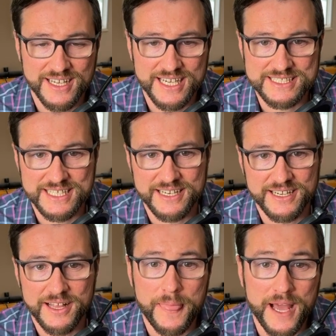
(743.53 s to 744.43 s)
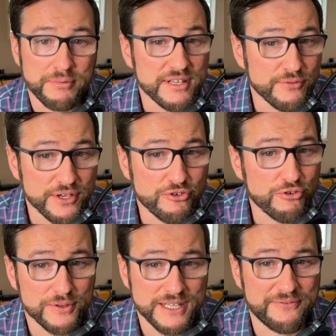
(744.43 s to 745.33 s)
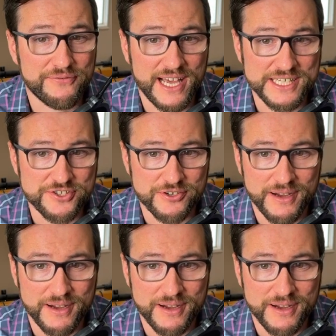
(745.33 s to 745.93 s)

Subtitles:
I said, I believe we could grow a lot faster